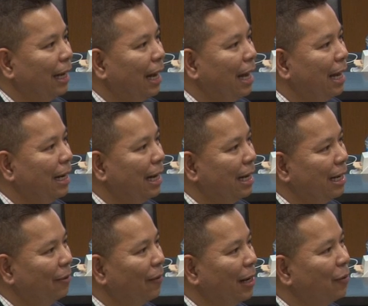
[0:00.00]
and and
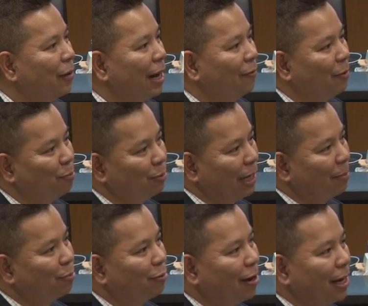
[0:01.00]
if I don't have a,
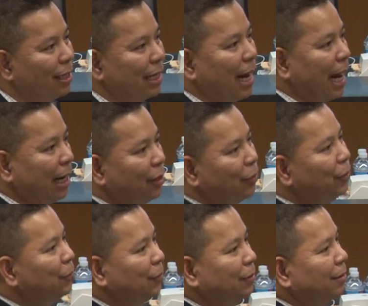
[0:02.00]
that product
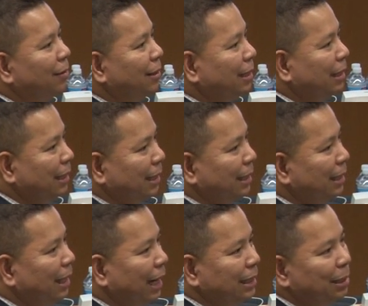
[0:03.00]
angle,
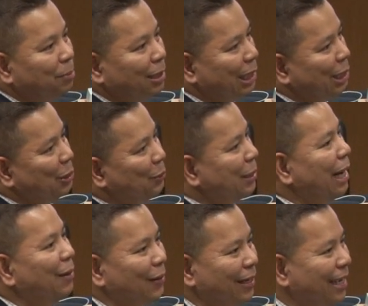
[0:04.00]
I typically lose
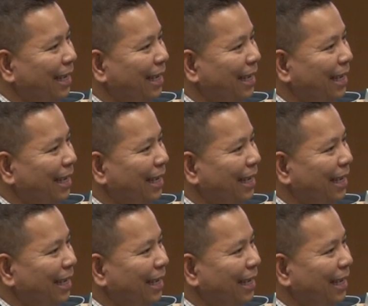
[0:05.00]
out on